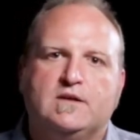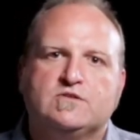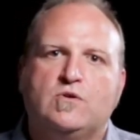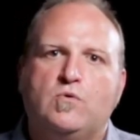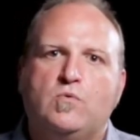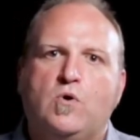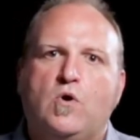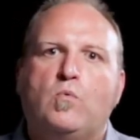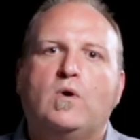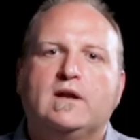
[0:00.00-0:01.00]
So
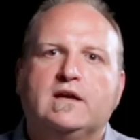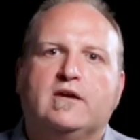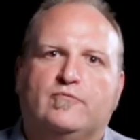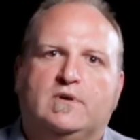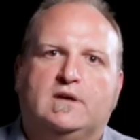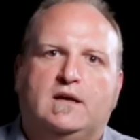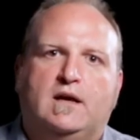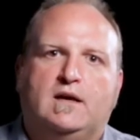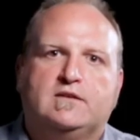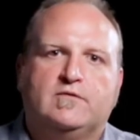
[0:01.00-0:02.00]
what if,
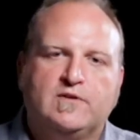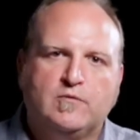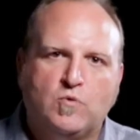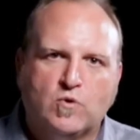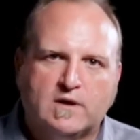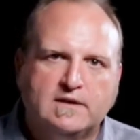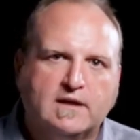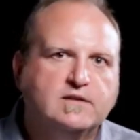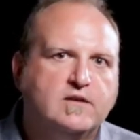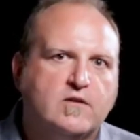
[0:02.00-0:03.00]
to feel more
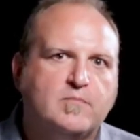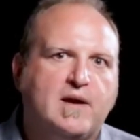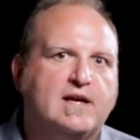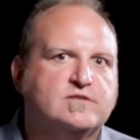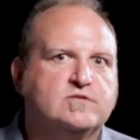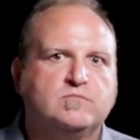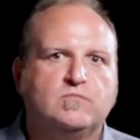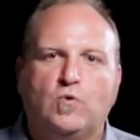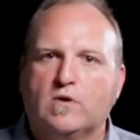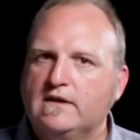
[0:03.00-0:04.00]
connected to other pastors,
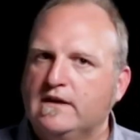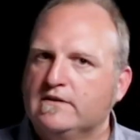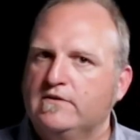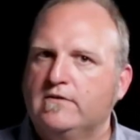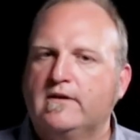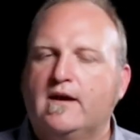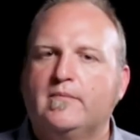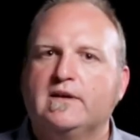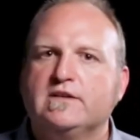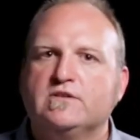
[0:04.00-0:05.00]
more connected to your
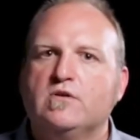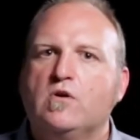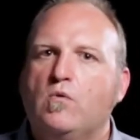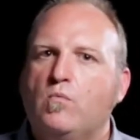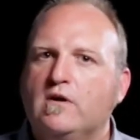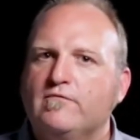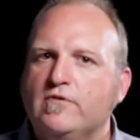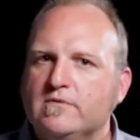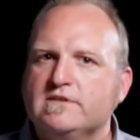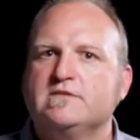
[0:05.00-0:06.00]
denomination, what if you
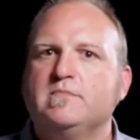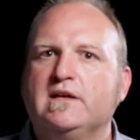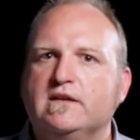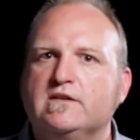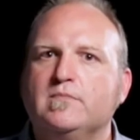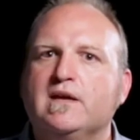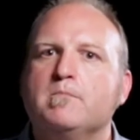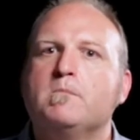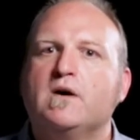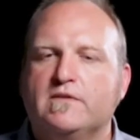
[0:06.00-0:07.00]
would just begin to meet
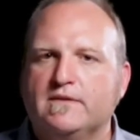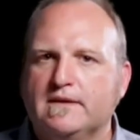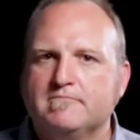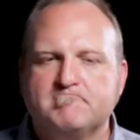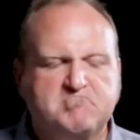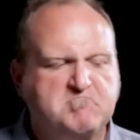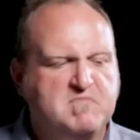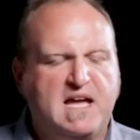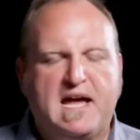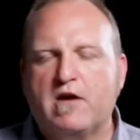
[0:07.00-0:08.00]
monthly,
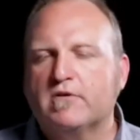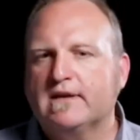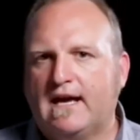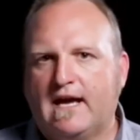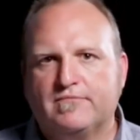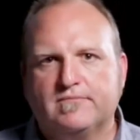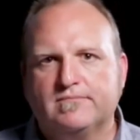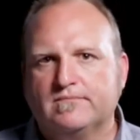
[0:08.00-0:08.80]
hour and a half,